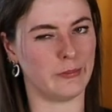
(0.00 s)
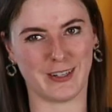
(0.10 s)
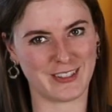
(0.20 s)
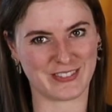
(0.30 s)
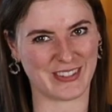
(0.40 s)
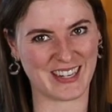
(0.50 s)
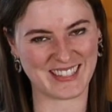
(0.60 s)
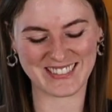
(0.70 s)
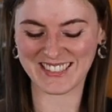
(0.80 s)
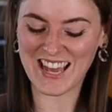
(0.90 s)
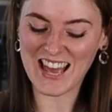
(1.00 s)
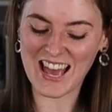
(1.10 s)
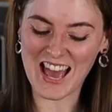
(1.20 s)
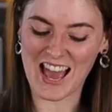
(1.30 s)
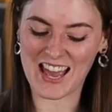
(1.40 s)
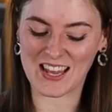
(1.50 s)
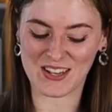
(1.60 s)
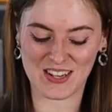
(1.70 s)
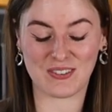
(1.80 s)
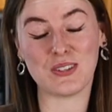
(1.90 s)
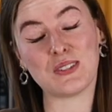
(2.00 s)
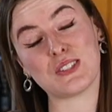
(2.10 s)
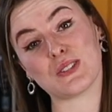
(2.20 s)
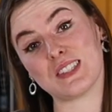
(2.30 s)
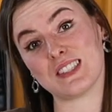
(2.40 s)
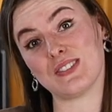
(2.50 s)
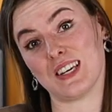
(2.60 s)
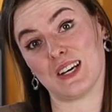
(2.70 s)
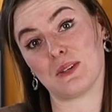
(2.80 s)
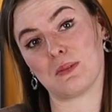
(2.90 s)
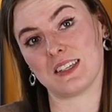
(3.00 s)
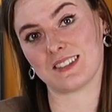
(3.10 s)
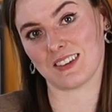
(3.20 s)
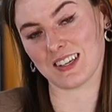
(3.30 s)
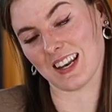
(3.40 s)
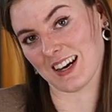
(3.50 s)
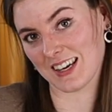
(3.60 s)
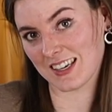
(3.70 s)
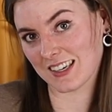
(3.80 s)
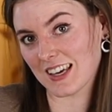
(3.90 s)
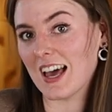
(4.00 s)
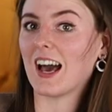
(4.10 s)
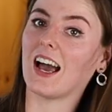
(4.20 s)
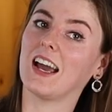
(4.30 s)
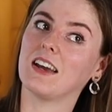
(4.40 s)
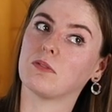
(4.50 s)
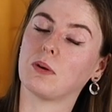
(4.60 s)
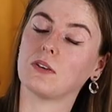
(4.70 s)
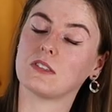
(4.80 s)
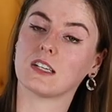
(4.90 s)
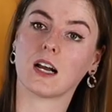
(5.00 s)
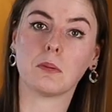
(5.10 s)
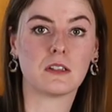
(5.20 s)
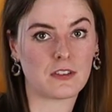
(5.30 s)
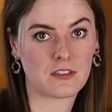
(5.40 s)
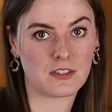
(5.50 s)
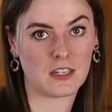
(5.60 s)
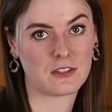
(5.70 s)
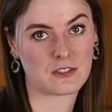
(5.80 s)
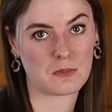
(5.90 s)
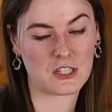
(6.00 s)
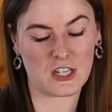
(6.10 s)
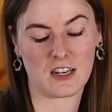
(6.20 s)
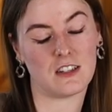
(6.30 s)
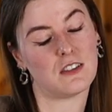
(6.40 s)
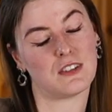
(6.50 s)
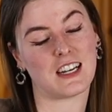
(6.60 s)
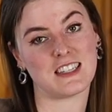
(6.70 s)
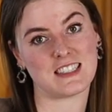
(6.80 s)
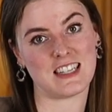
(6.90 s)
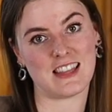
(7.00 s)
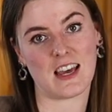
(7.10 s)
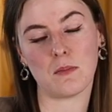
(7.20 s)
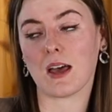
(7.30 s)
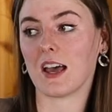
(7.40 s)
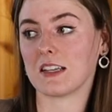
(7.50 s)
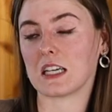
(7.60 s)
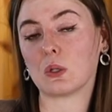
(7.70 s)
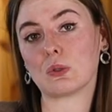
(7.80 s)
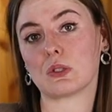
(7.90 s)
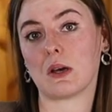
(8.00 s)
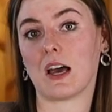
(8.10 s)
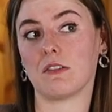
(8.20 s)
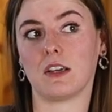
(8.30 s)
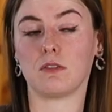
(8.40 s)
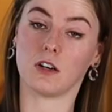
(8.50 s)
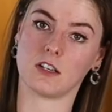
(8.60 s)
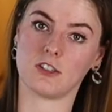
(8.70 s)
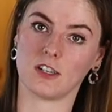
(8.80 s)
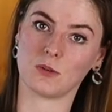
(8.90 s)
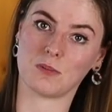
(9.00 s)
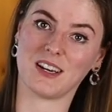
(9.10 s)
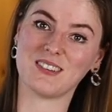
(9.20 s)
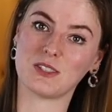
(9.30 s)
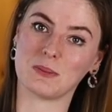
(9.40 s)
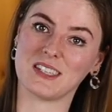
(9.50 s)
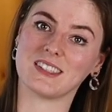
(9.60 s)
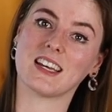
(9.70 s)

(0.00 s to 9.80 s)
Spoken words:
but it's fine. If you enjoyed this video, please give it a like. I've posted a couple of other videos on my channel if you'd like to see them, and I also have a vlogging channel with my husband,